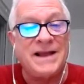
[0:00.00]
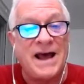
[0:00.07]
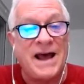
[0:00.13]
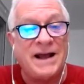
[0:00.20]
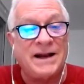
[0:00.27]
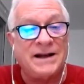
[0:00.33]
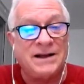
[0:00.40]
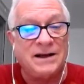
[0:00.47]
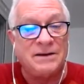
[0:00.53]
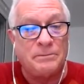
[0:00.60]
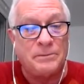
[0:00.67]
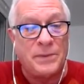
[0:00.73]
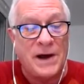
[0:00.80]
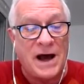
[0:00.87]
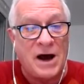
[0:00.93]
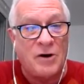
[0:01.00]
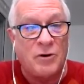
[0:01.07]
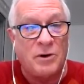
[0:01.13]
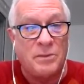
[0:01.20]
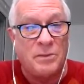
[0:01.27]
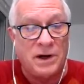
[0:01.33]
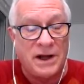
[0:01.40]
that
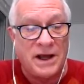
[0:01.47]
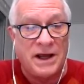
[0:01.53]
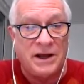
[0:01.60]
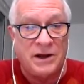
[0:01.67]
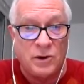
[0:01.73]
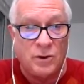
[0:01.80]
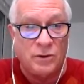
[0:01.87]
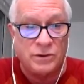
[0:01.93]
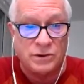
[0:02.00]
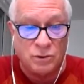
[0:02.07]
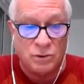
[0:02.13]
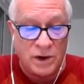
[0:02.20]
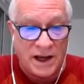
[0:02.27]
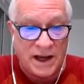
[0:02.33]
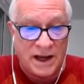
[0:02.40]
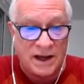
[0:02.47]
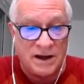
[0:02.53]
power play goes away.